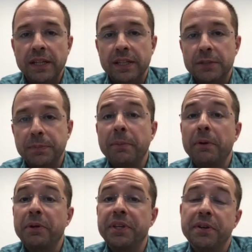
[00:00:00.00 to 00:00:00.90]
I spent
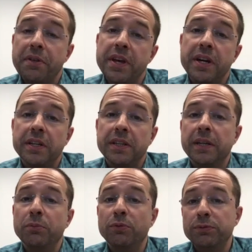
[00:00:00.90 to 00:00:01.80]
about a year there and then
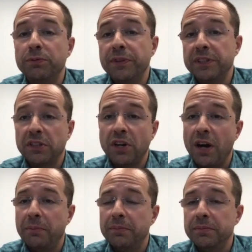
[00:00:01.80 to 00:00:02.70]
moved to Face.com.